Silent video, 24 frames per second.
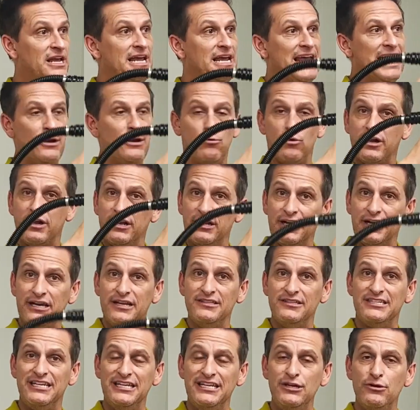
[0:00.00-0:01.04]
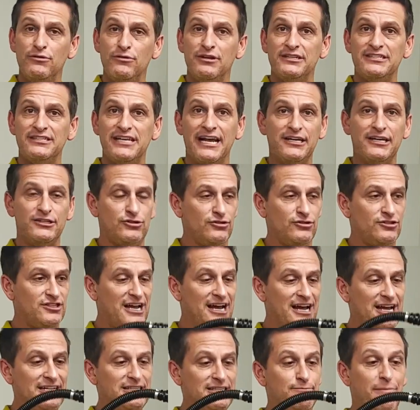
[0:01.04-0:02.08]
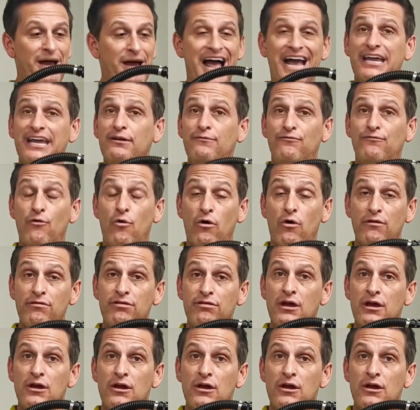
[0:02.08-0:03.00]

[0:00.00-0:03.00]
And we're going to continue this exercise back and forth.